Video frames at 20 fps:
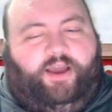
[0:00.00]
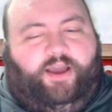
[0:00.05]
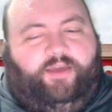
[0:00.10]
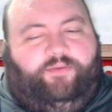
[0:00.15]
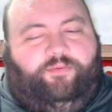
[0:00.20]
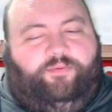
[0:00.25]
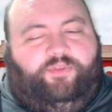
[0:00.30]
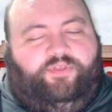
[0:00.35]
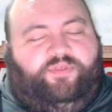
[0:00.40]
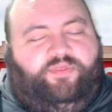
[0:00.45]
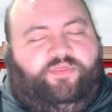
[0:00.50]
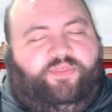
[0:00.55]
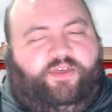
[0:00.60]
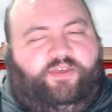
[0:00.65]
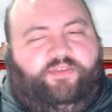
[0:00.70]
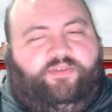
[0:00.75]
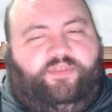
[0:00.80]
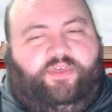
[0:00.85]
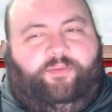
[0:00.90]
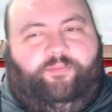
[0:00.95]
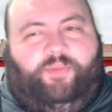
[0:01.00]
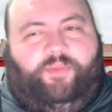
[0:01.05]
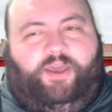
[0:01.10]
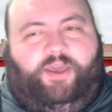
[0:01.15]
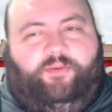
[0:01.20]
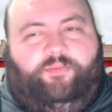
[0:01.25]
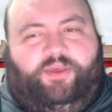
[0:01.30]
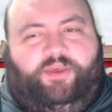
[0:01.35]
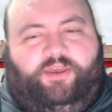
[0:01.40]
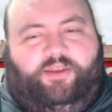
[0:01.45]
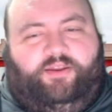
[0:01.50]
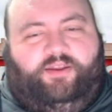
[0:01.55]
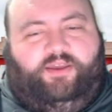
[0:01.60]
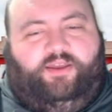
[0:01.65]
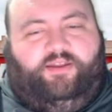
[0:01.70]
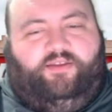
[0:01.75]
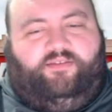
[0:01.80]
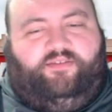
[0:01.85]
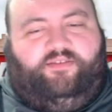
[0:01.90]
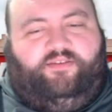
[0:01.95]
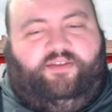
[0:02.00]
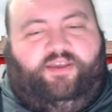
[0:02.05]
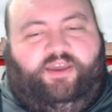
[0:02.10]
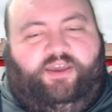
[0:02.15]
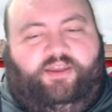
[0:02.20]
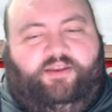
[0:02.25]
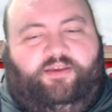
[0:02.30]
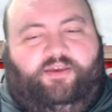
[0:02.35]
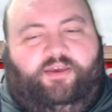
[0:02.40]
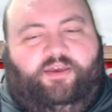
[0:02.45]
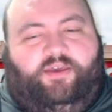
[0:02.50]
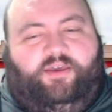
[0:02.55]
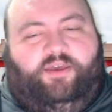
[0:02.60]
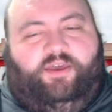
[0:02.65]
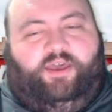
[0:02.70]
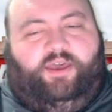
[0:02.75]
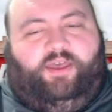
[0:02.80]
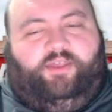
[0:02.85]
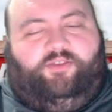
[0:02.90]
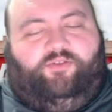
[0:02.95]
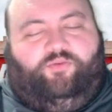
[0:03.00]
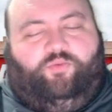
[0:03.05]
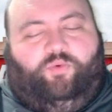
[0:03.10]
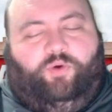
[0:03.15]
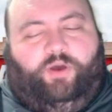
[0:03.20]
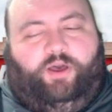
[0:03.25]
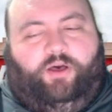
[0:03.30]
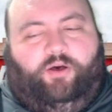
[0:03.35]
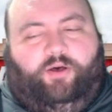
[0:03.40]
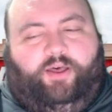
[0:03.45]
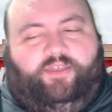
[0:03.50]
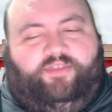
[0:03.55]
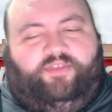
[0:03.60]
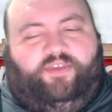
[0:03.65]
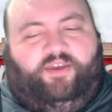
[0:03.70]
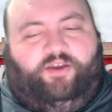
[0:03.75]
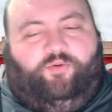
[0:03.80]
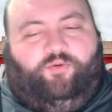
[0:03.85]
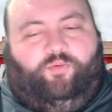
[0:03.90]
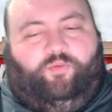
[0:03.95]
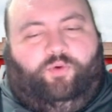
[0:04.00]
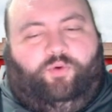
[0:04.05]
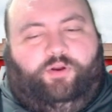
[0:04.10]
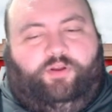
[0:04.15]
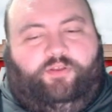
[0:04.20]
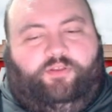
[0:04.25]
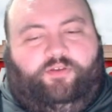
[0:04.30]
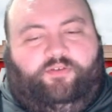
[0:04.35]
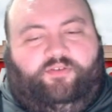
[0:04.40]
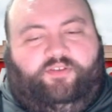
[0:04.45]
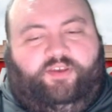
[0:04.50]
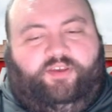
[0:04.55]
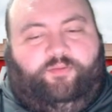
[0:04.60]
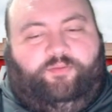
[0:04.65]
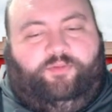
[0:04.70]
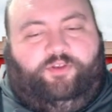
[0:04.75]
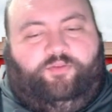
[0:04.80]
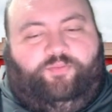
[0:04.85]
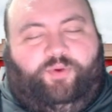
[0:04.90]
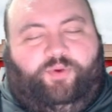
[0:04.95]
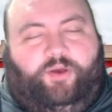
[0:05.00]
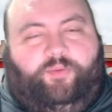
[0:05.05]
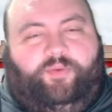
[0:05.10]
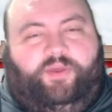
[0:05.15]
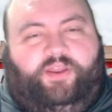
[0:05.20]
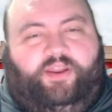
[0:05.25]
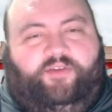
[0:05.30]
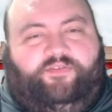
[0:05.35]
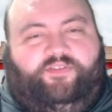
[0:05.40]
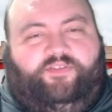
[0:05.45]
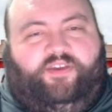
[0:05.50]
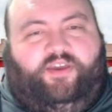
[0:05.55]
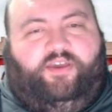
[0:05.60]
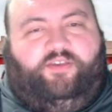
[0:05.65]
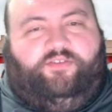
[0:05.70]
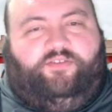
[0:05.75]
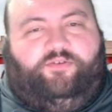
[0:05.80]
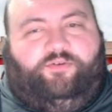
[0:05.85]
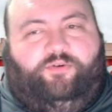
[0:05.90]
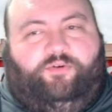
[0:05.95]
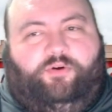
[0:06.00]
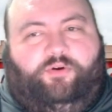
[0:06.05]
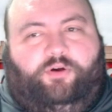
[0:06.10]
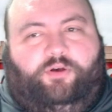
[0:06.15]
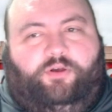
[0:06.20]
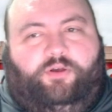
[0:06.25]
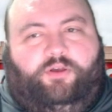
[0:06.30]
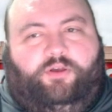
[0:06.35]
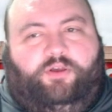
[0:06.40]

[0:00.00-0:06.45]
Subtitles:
I would think they might be. Indiana State as well. I think one of those teams is probably an FCS school.